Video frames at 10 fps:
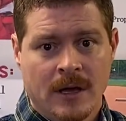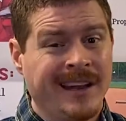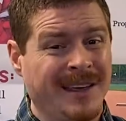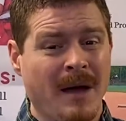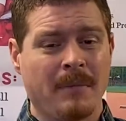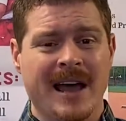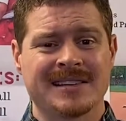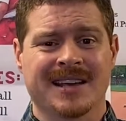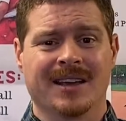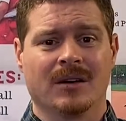Now you might be
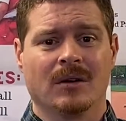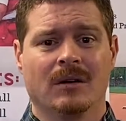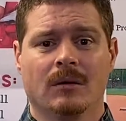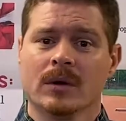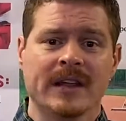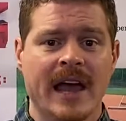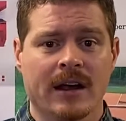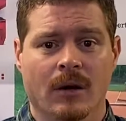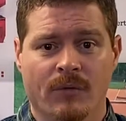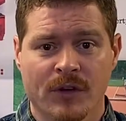asking, what the heck
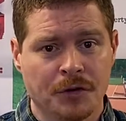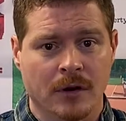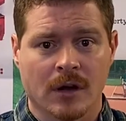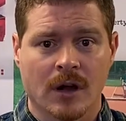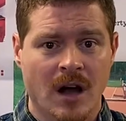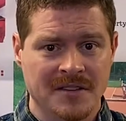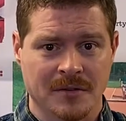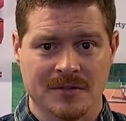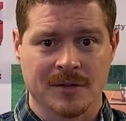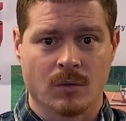are filter
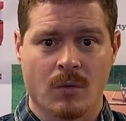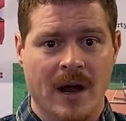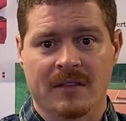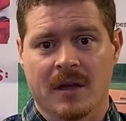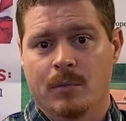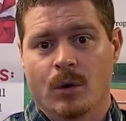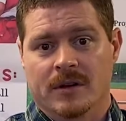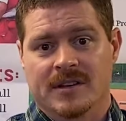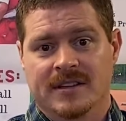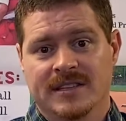consoles and why are they
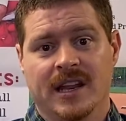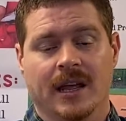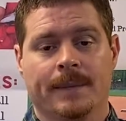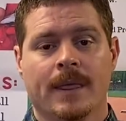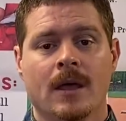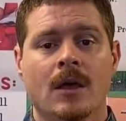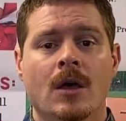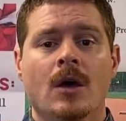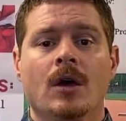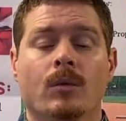important to the city?
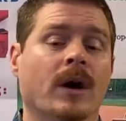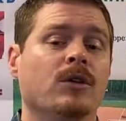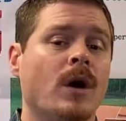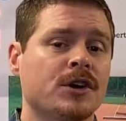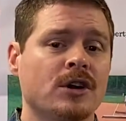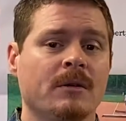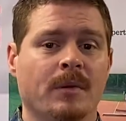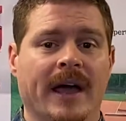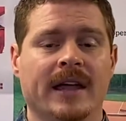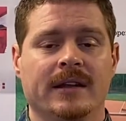Well, the water treatment
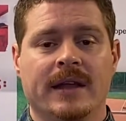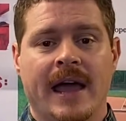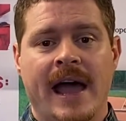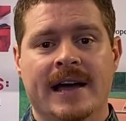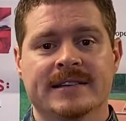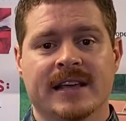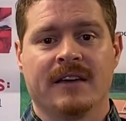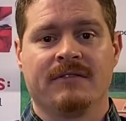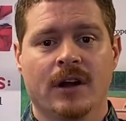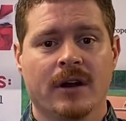plant has a
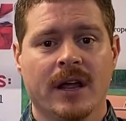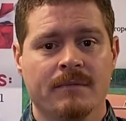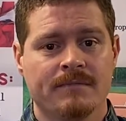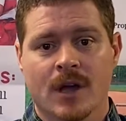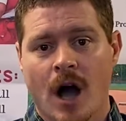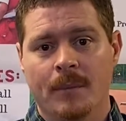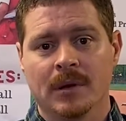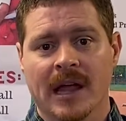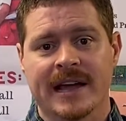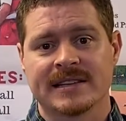very
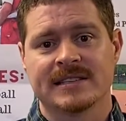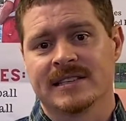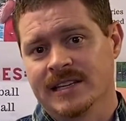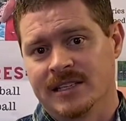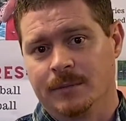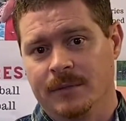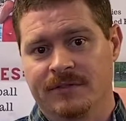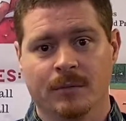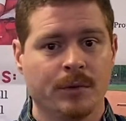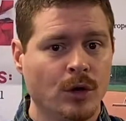complex system of
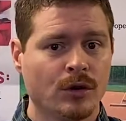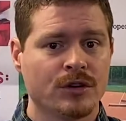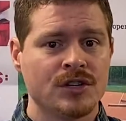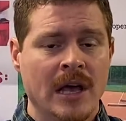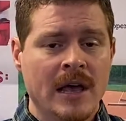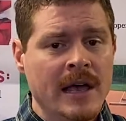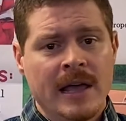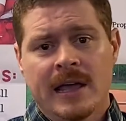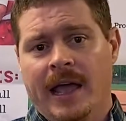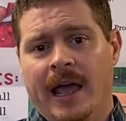computers
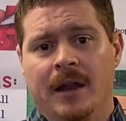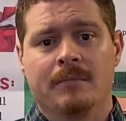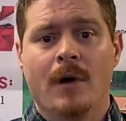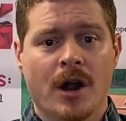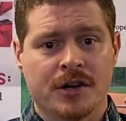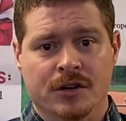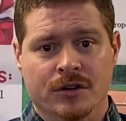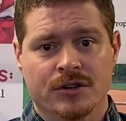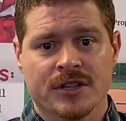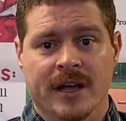and
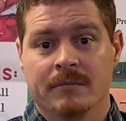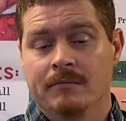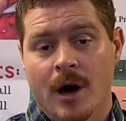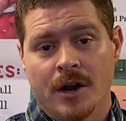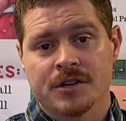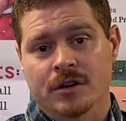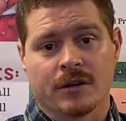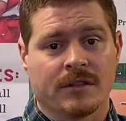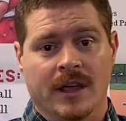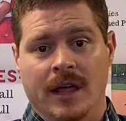monitors that monitor
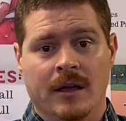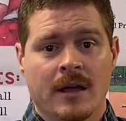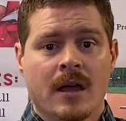the